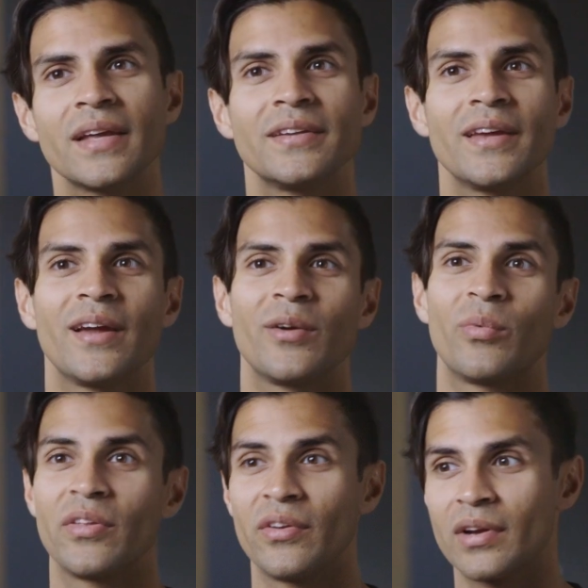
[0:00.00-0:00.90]
that day,
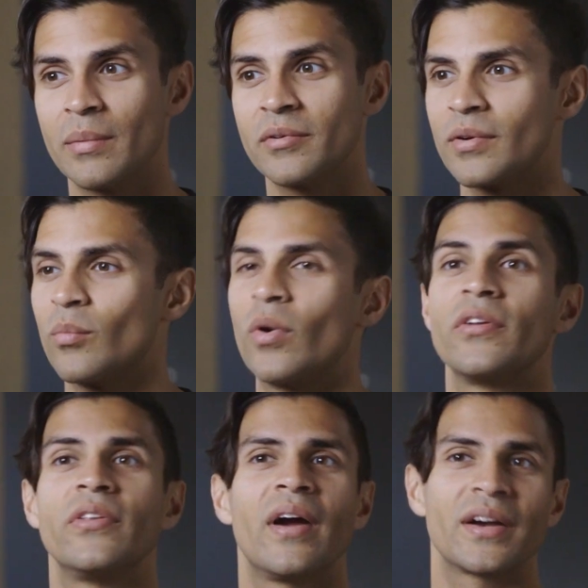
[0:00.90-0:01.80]
where they're coming from,
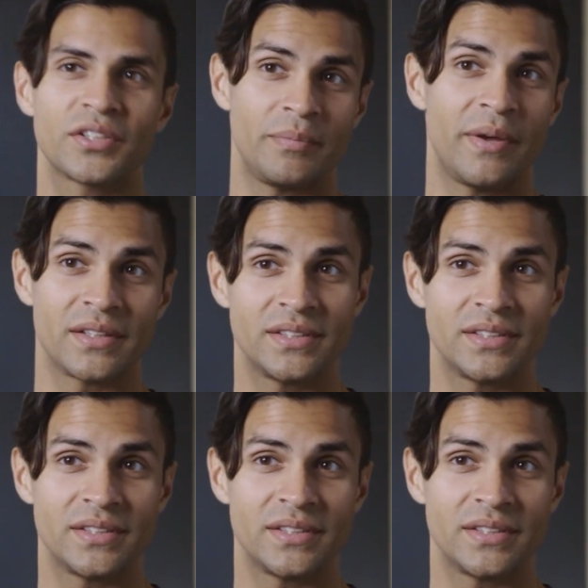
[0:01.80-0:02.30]
whether they're actually paying